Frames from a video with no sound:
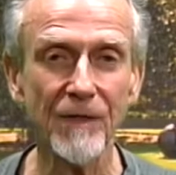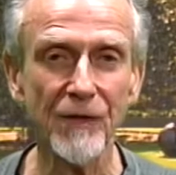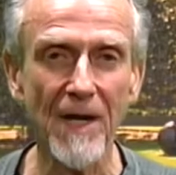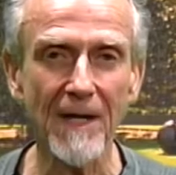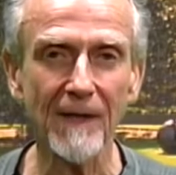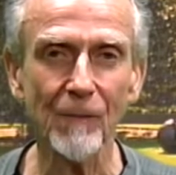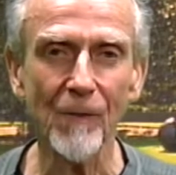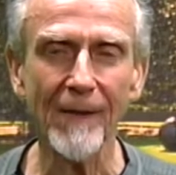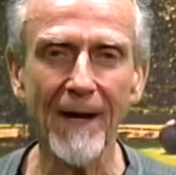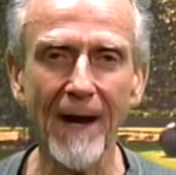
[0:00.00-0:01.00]
exactly what
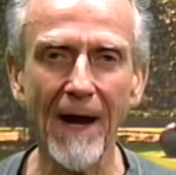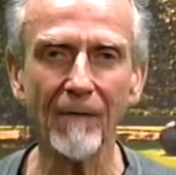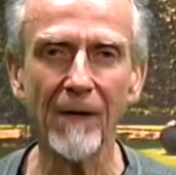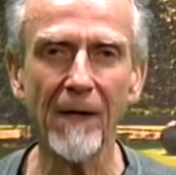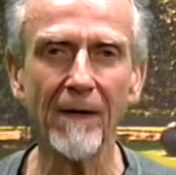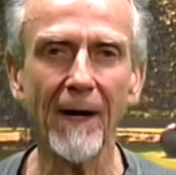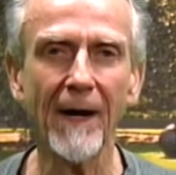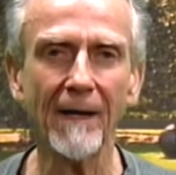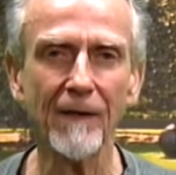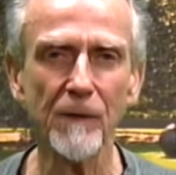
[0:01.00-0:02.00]
we have here
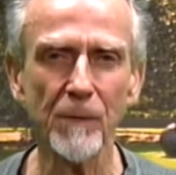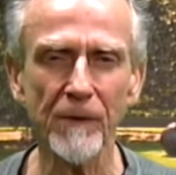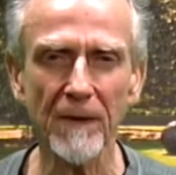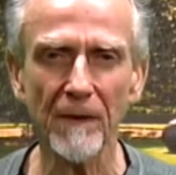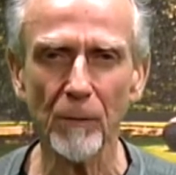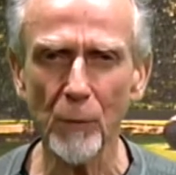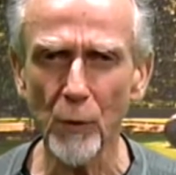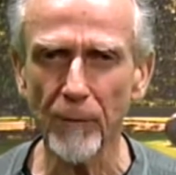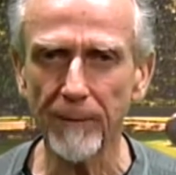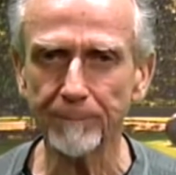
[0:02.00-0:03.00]
in this particular
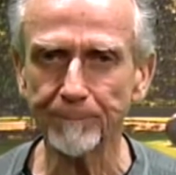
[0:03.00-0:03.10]
movie.